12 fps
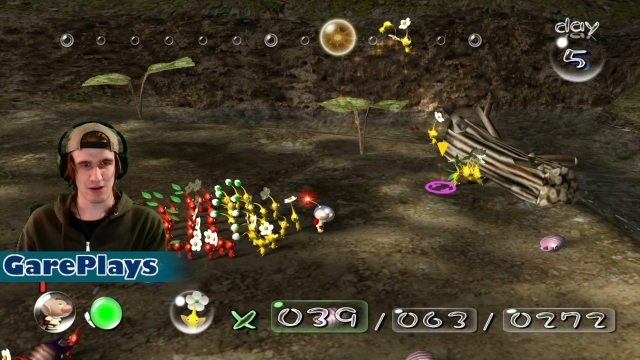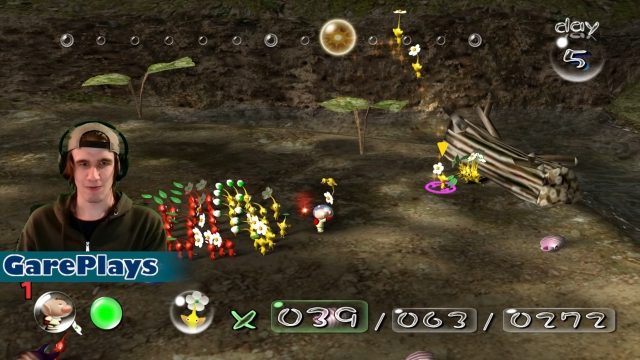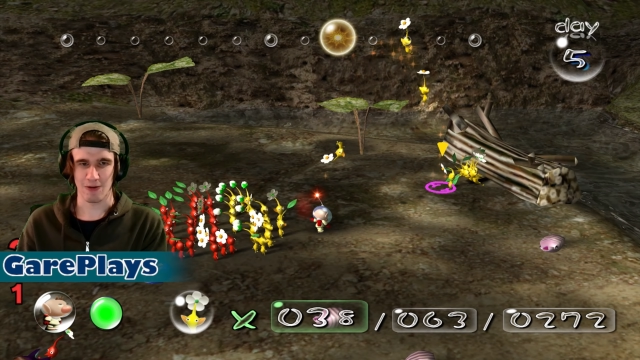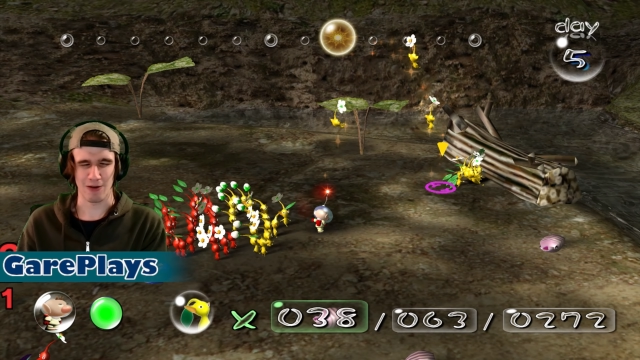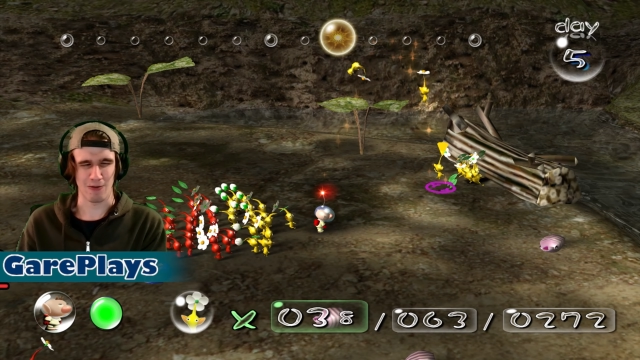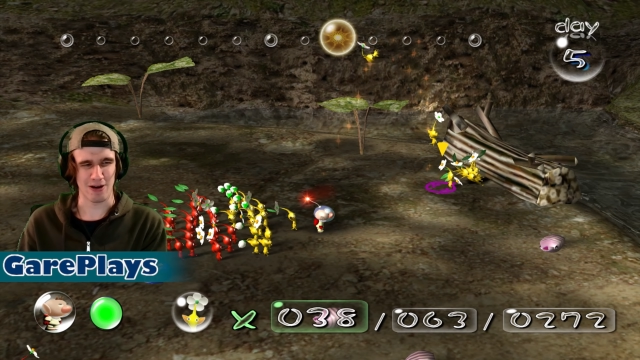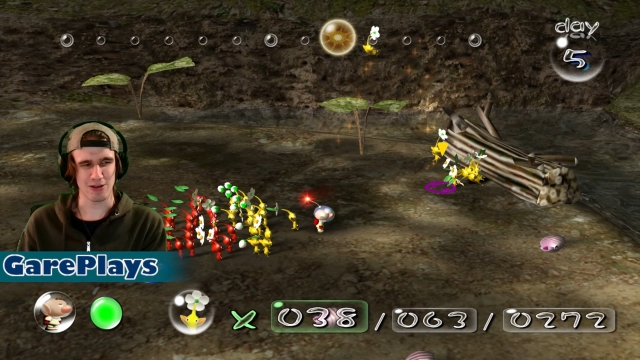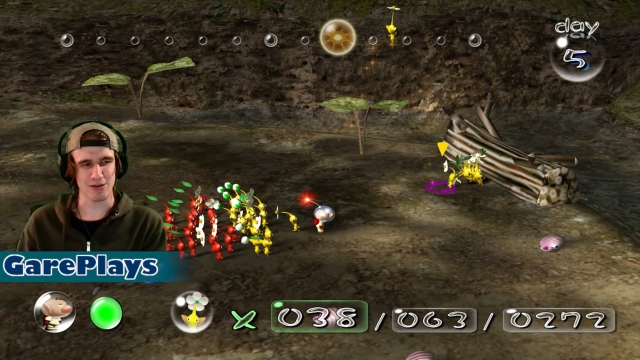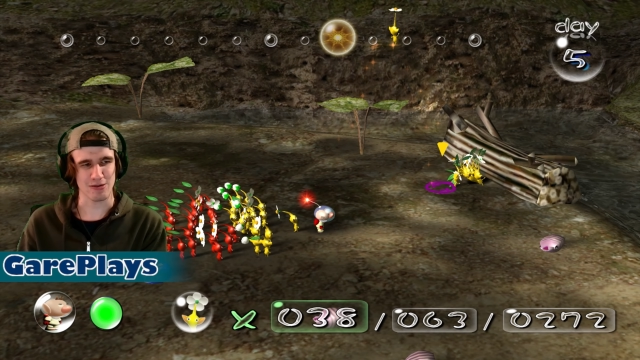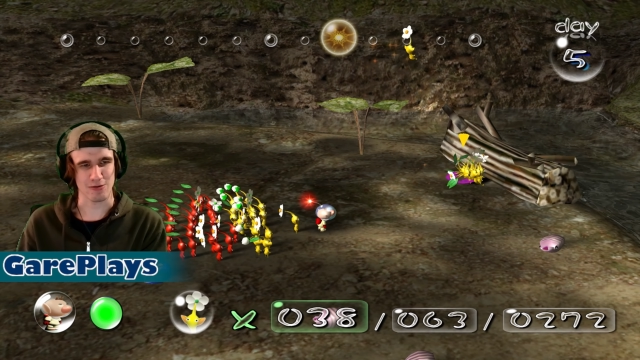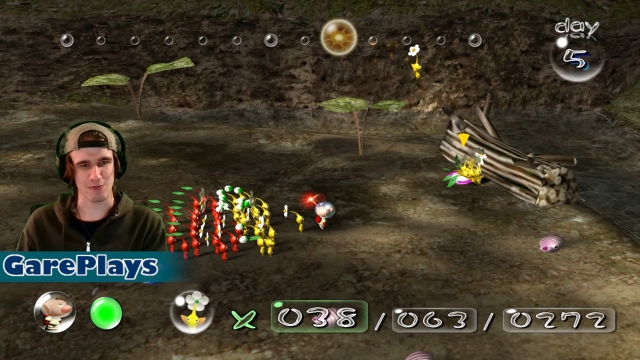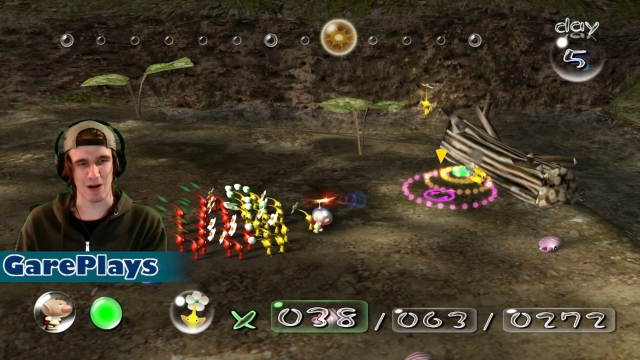Wait, why are
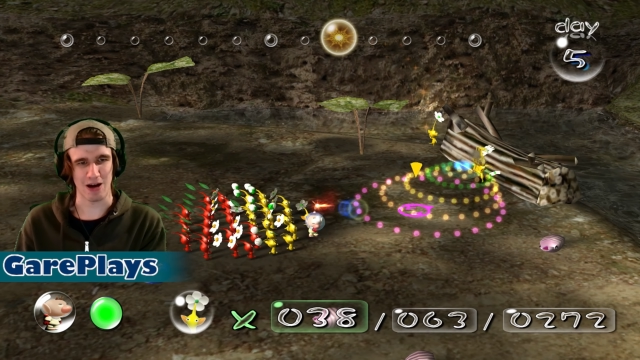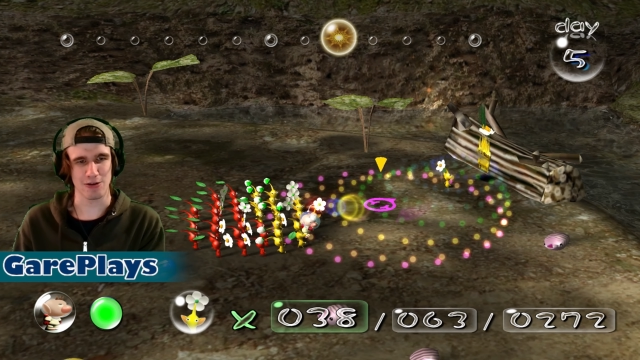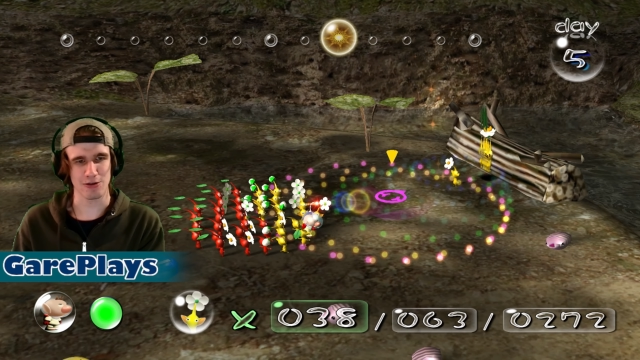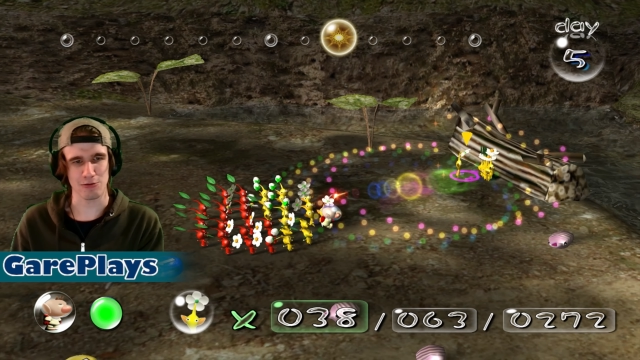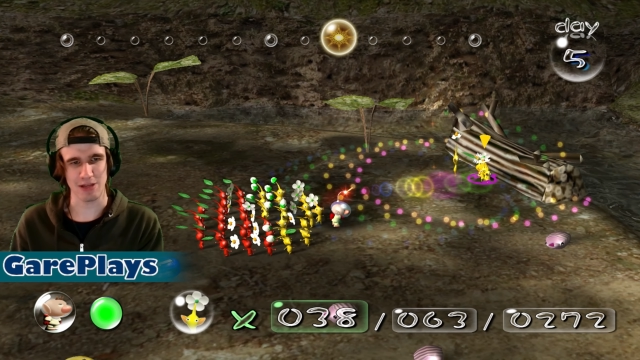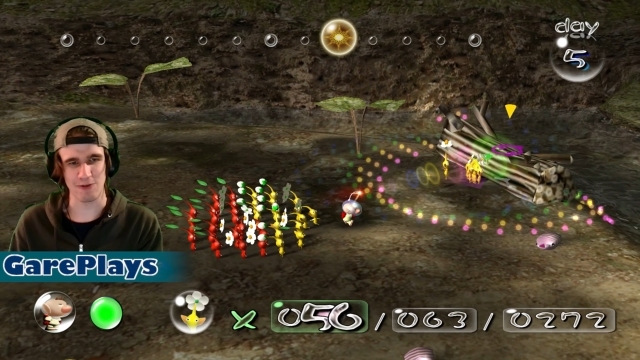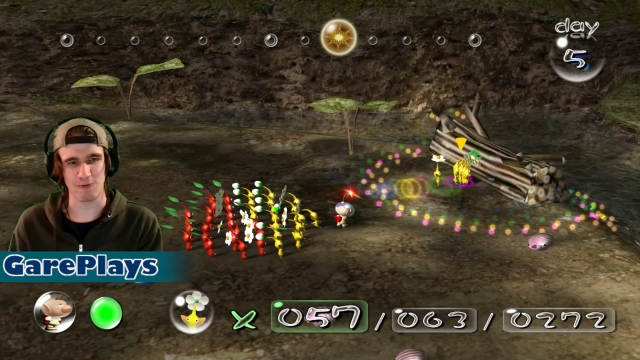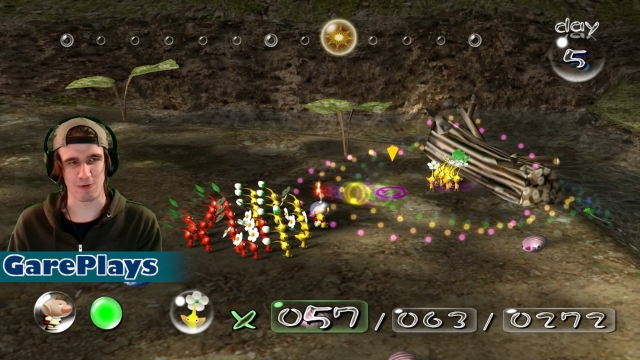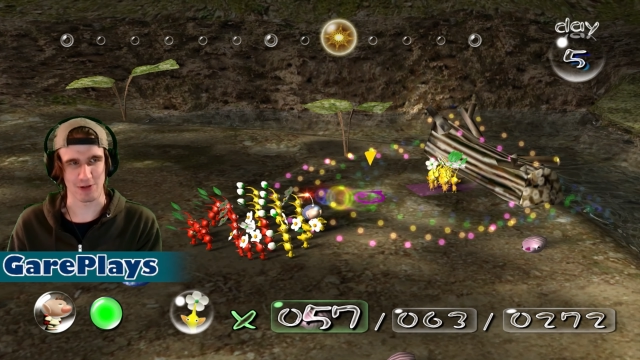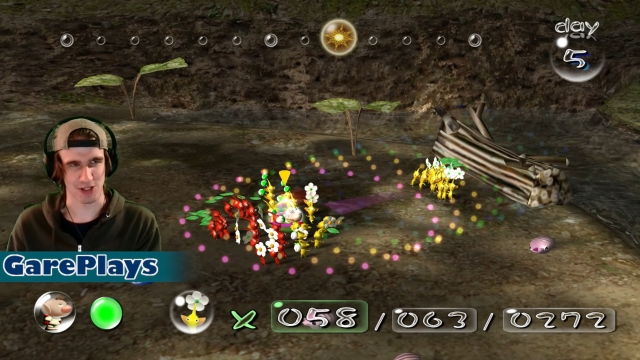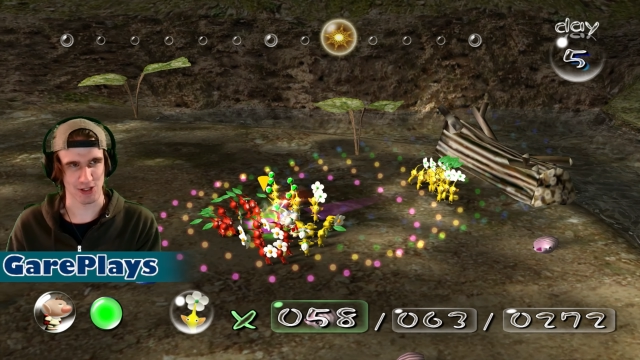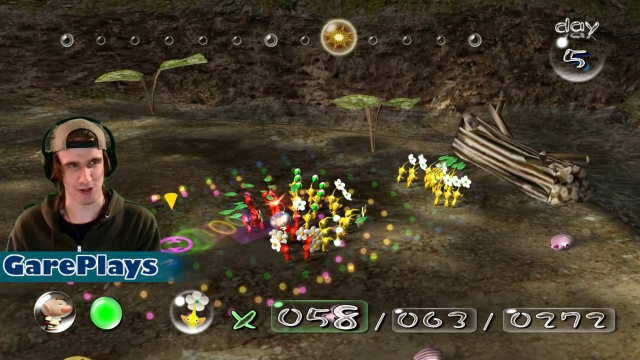the why are the leaf
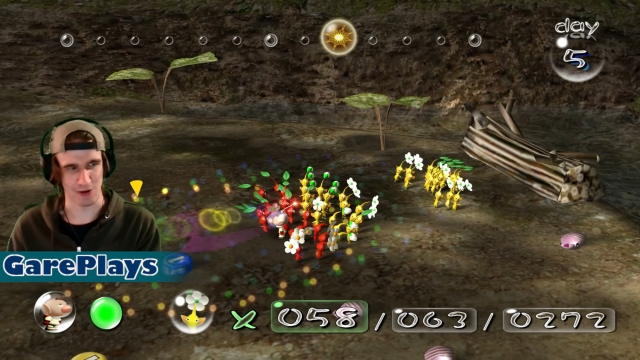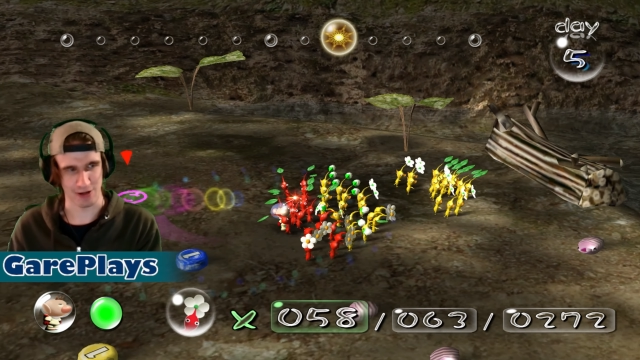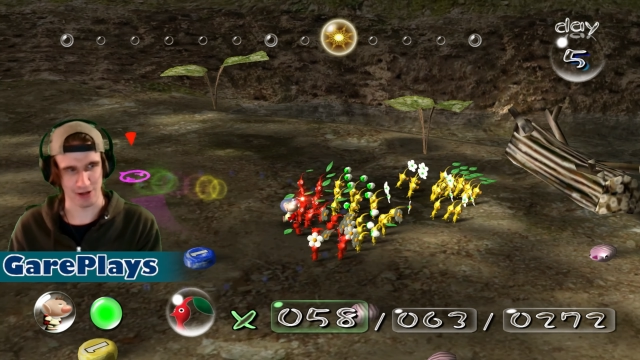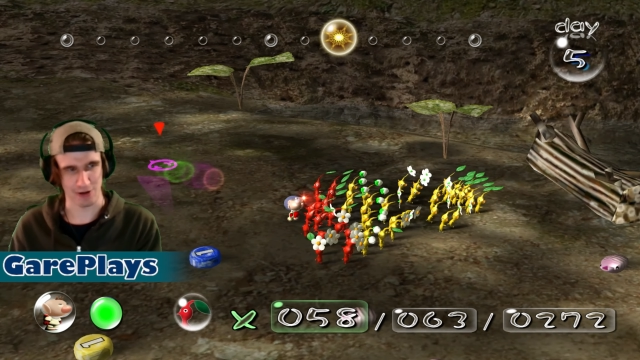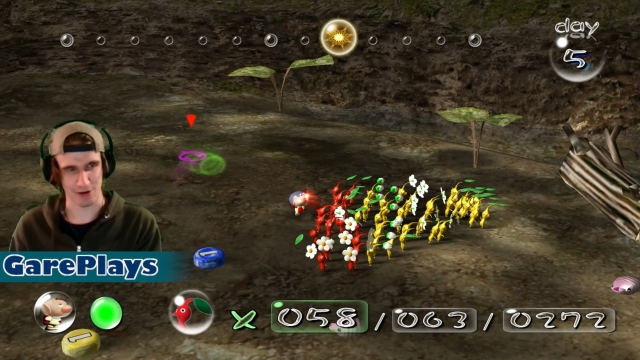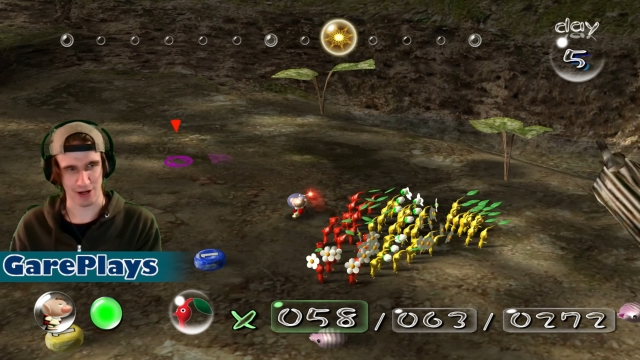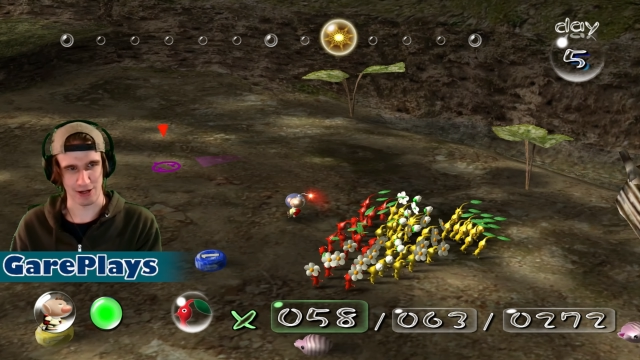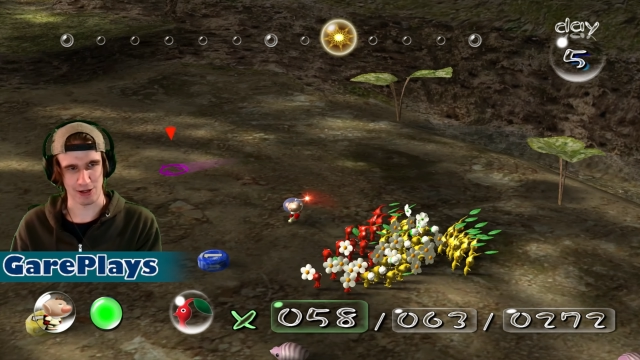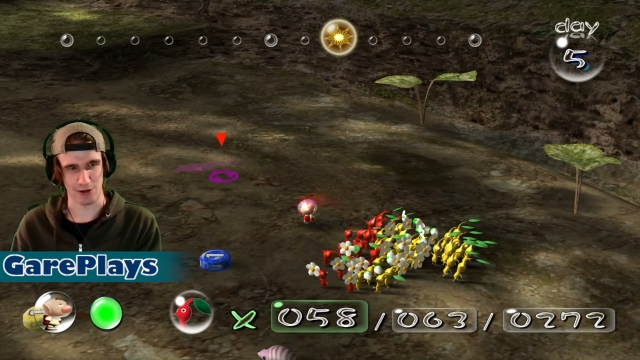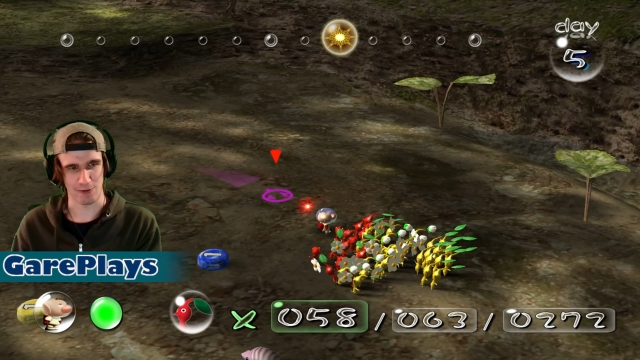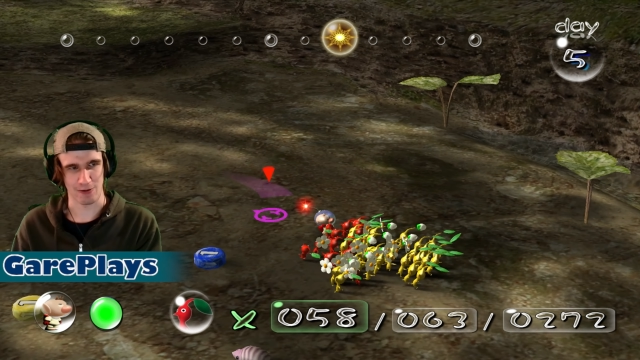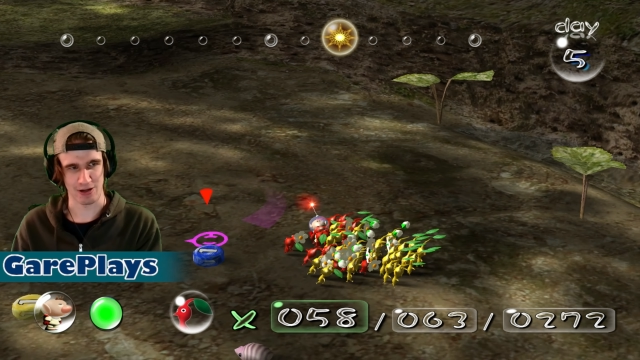ones going? Okay, you
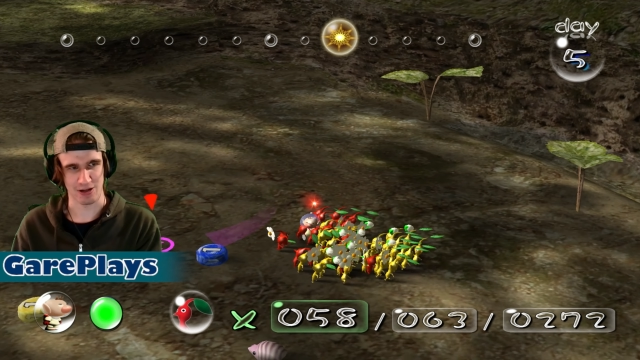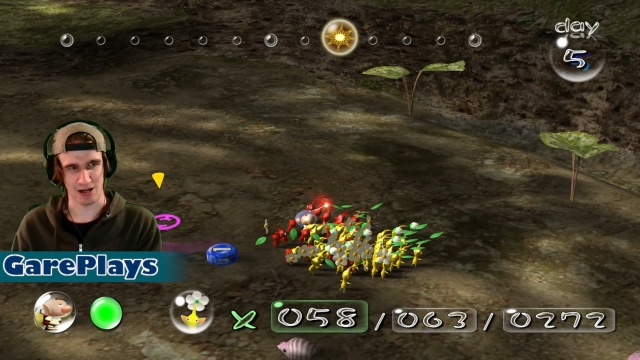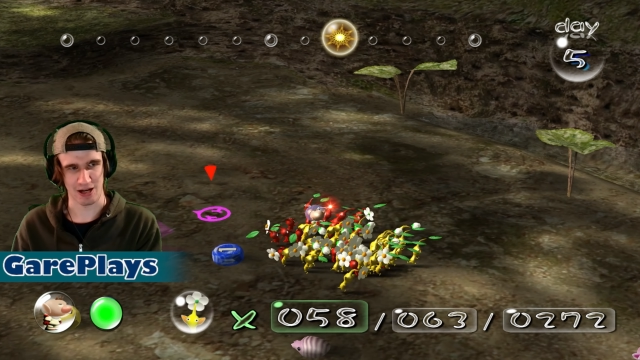know what?